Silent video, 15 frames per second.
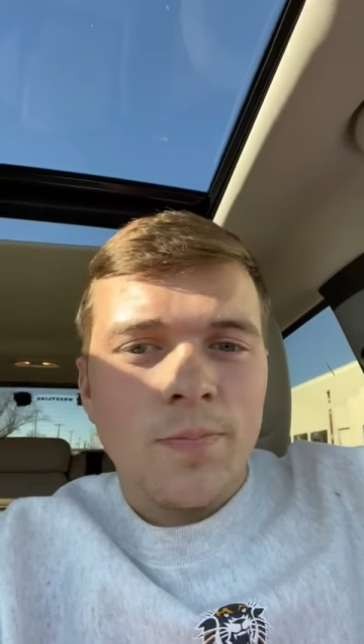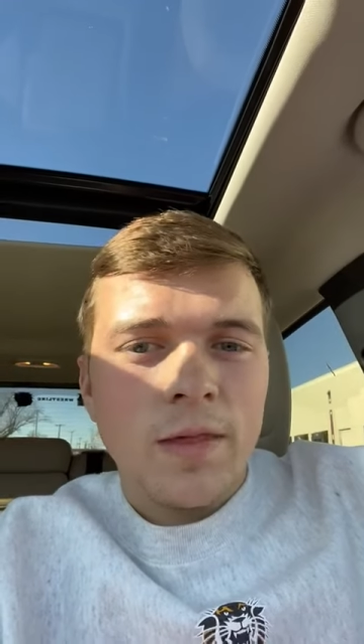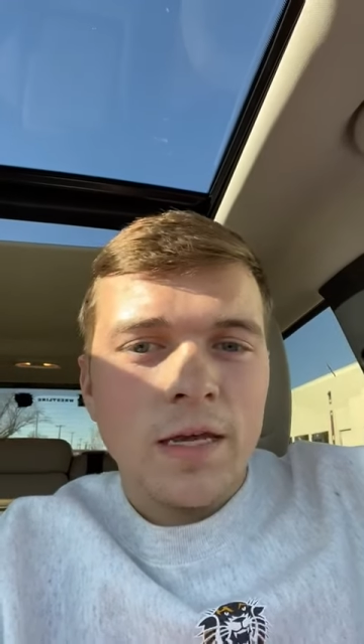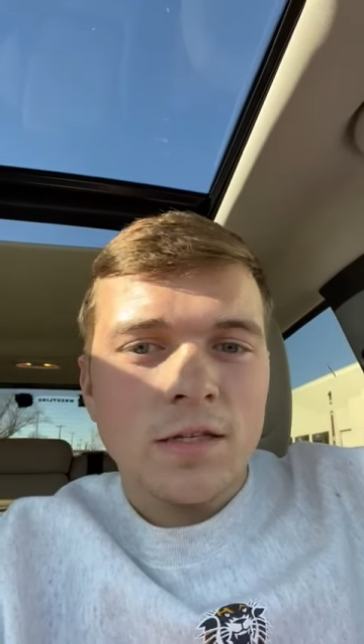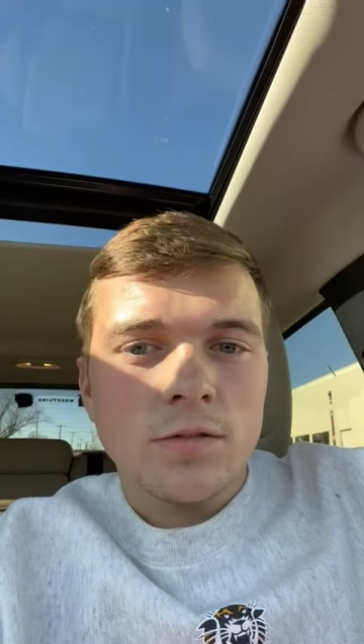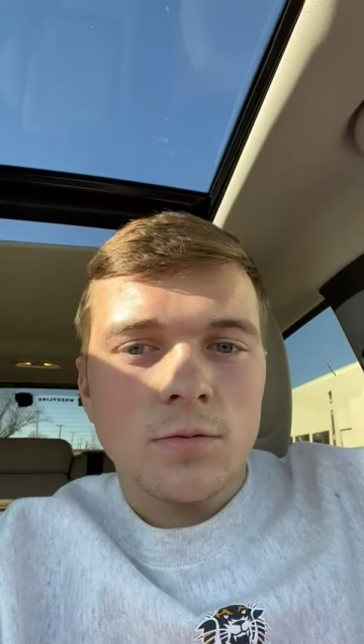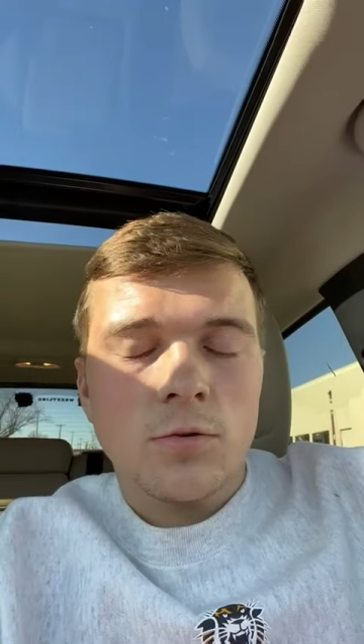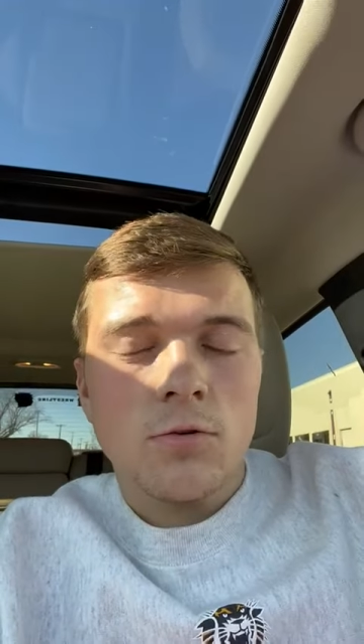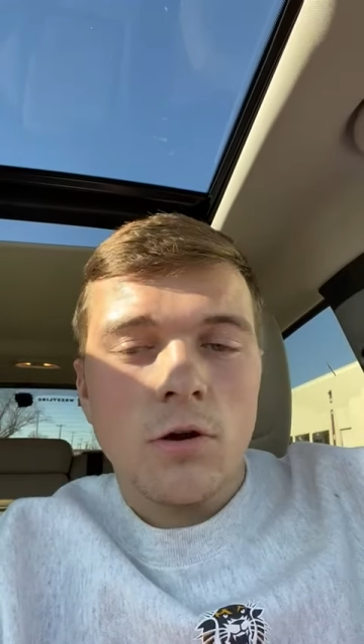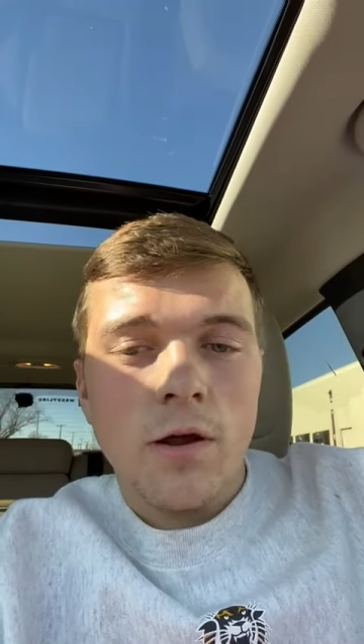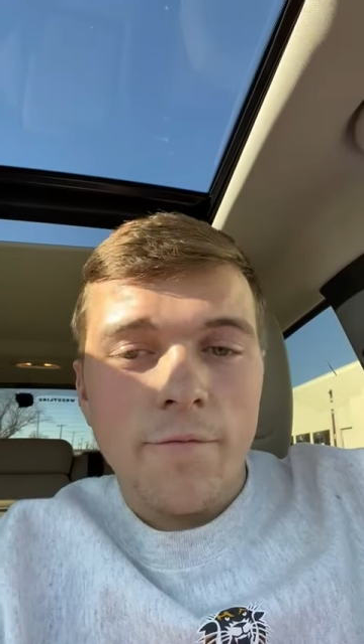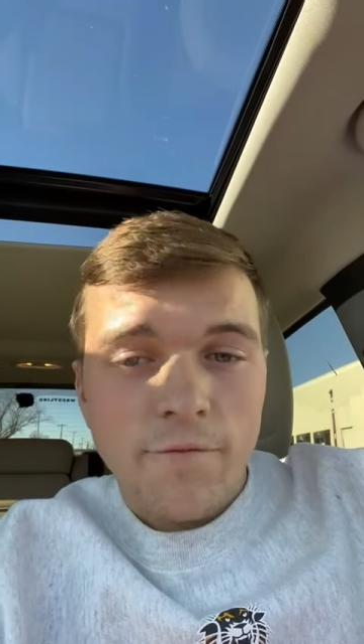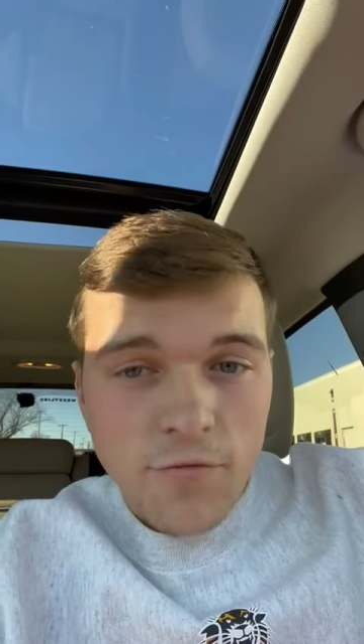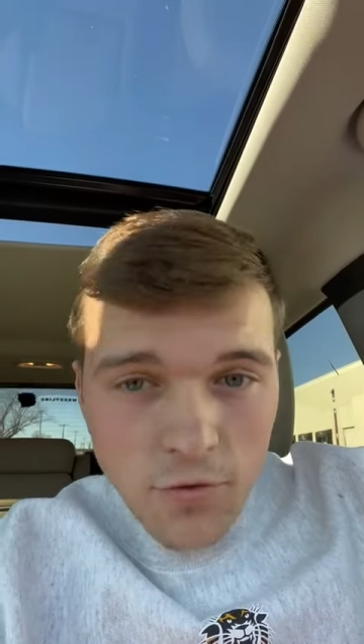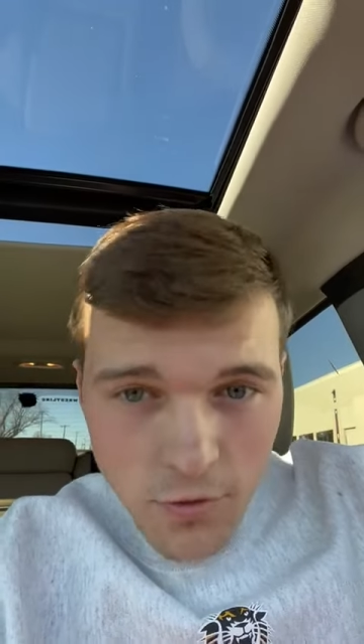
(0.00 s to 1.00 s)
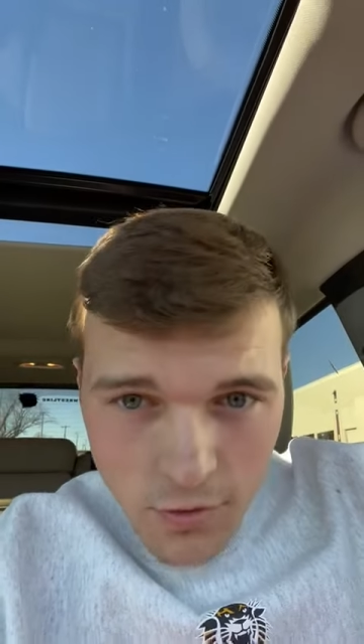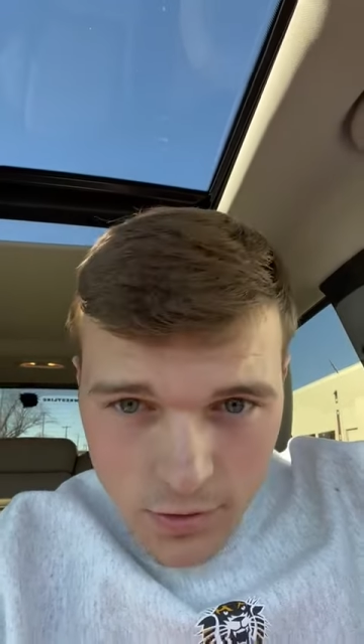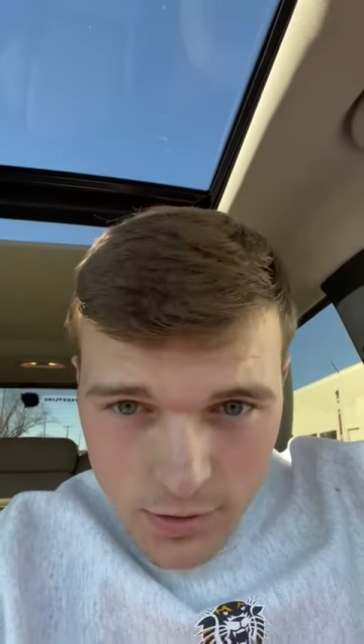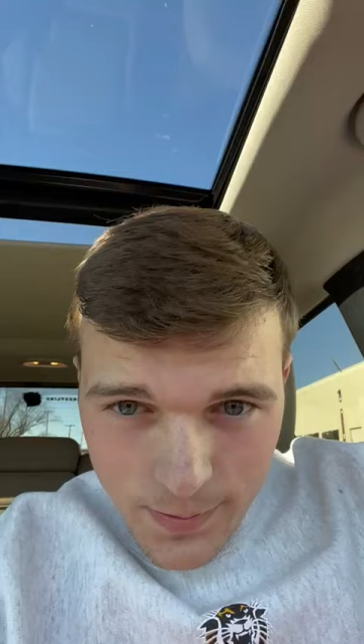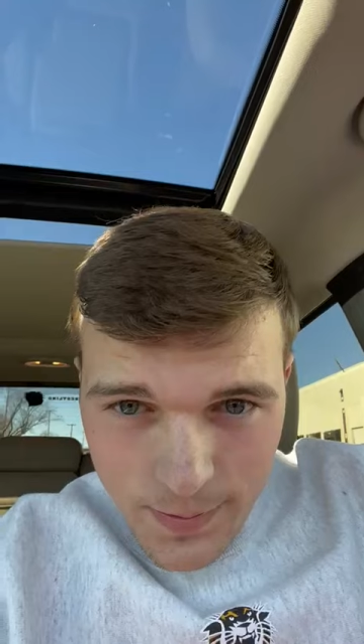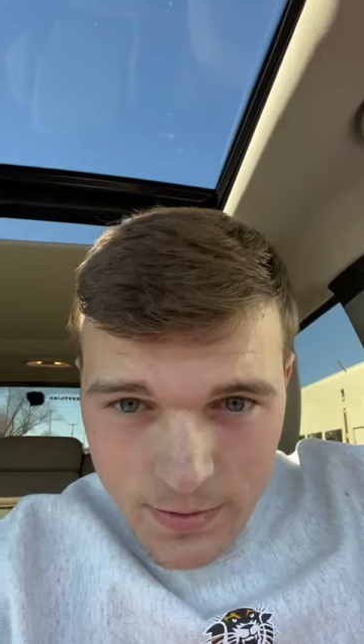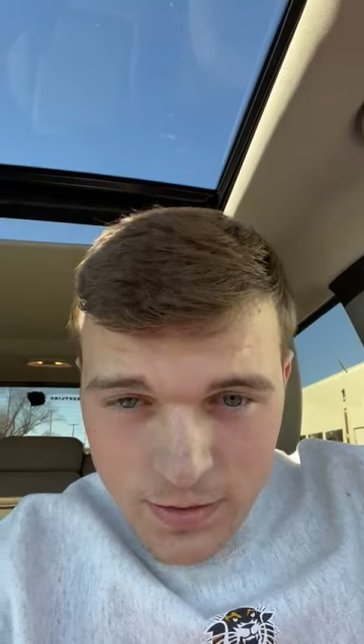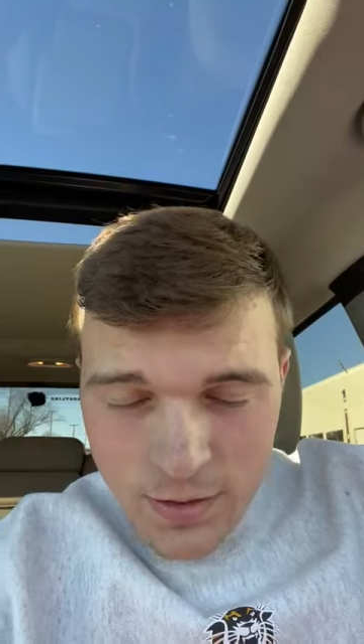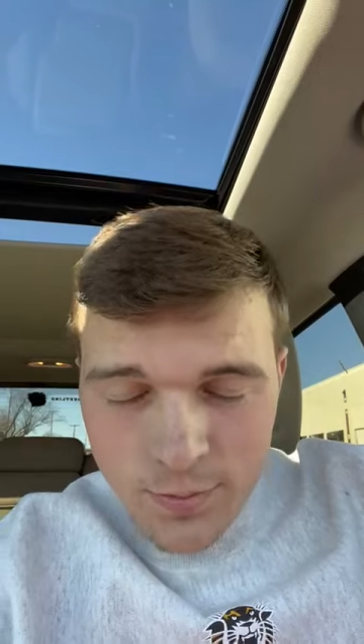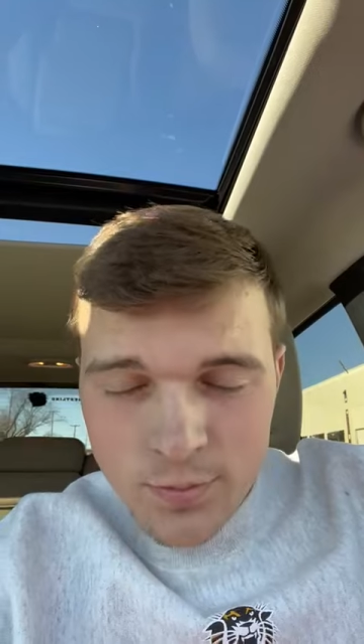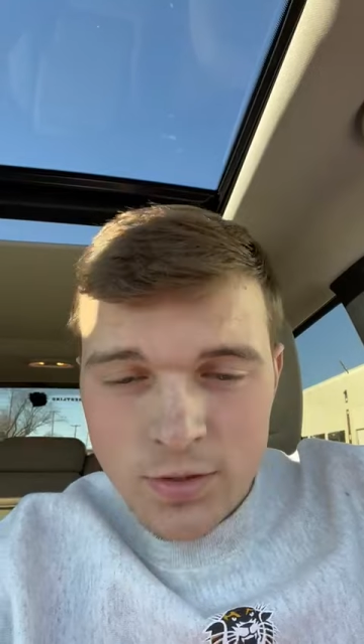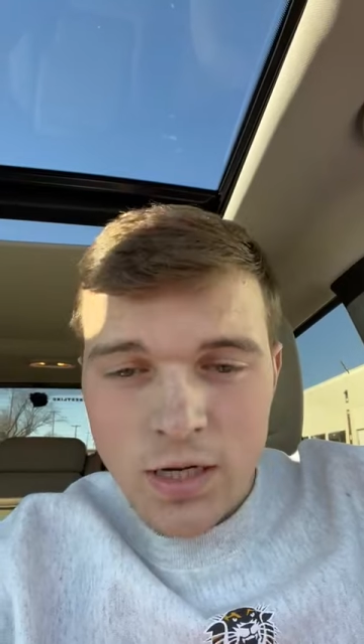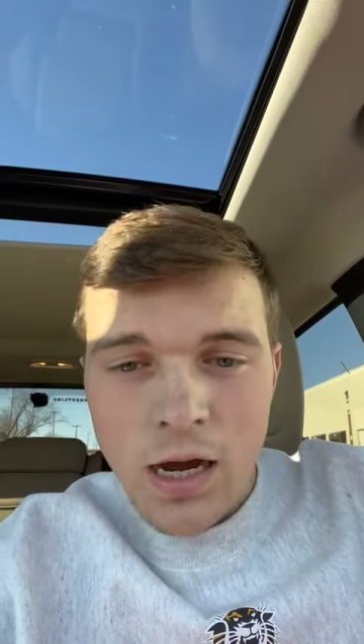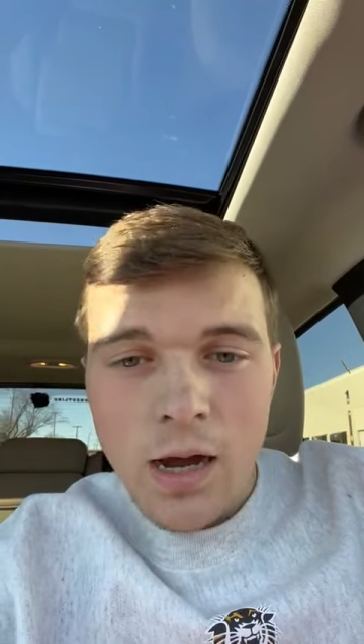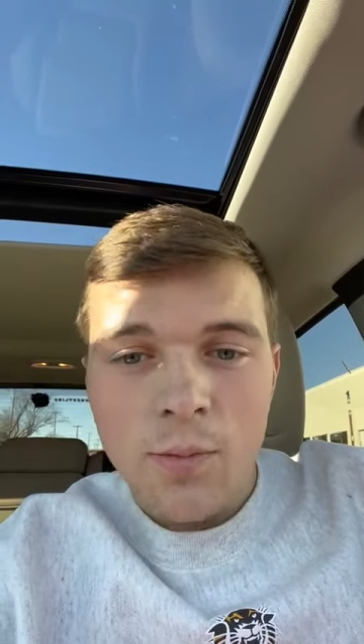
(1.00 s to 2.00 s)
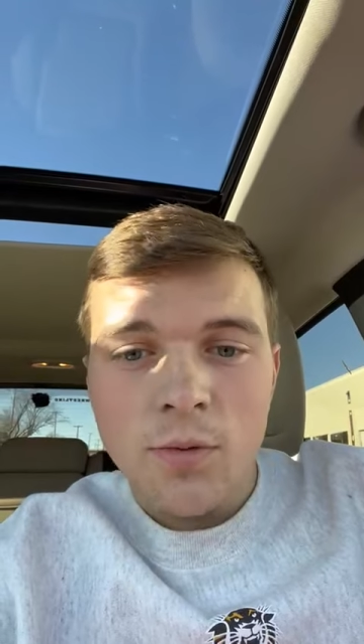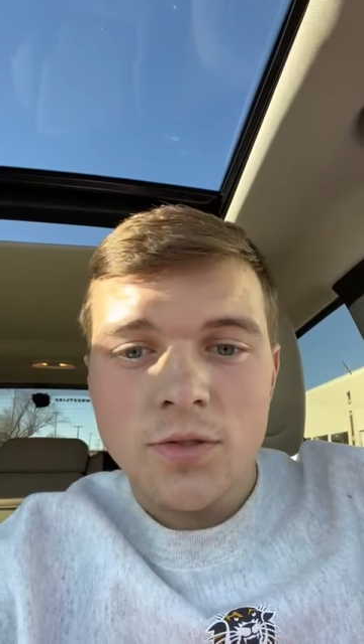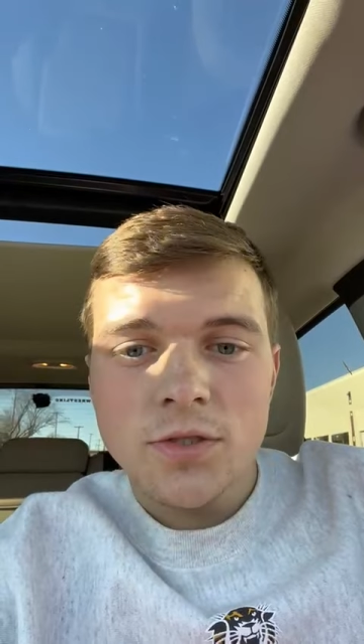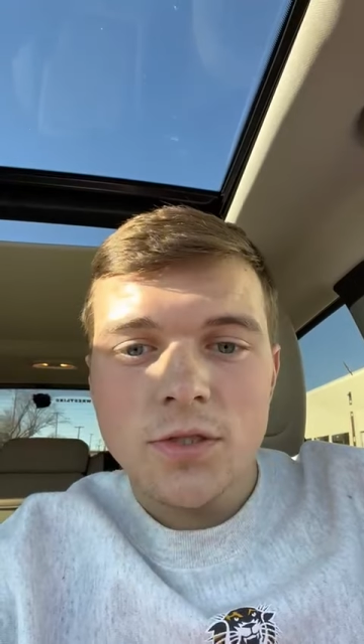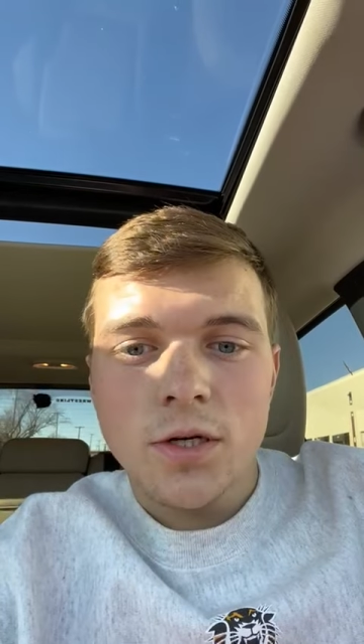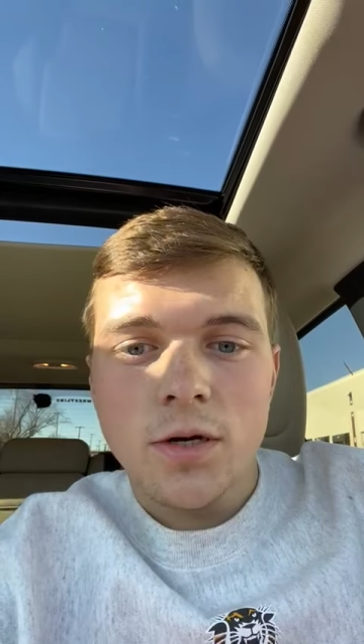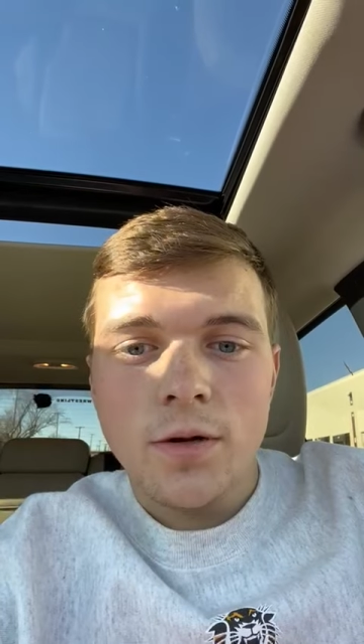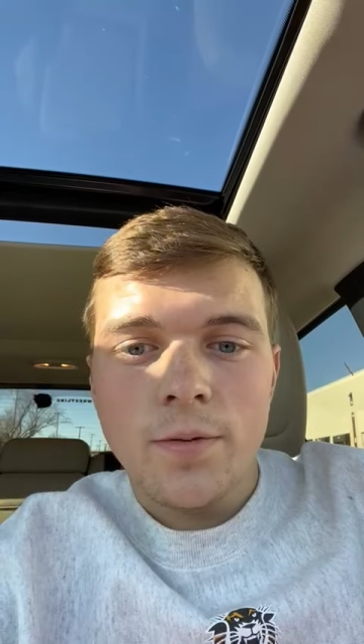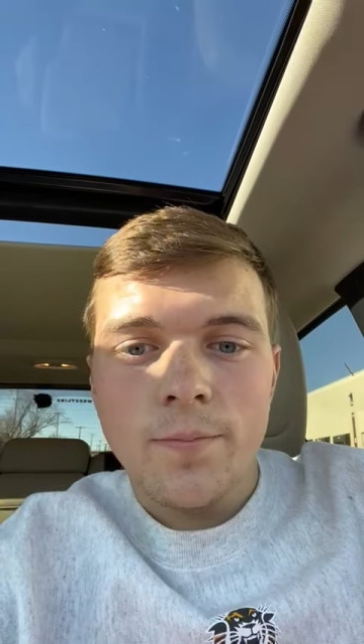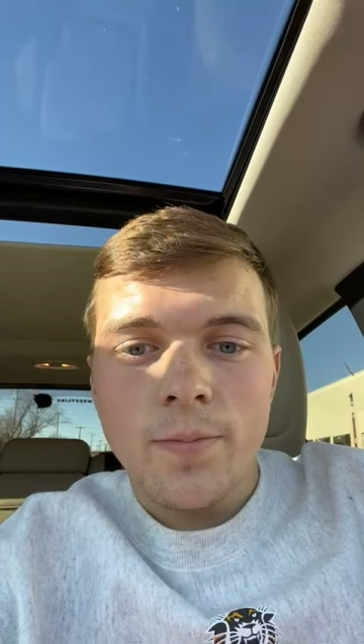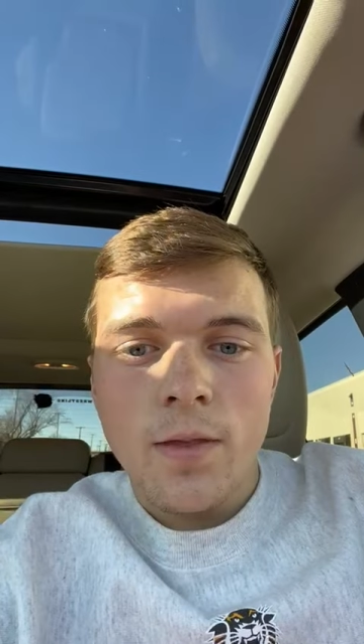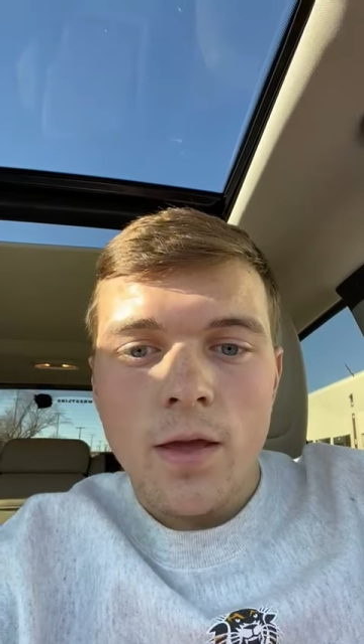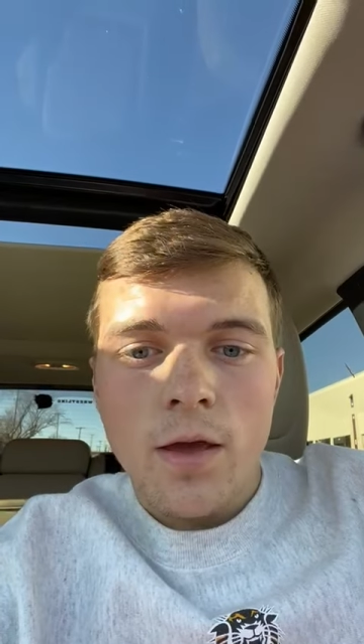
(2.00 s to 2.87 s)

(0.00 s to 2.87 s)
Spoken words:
eat some great food, spend some time with some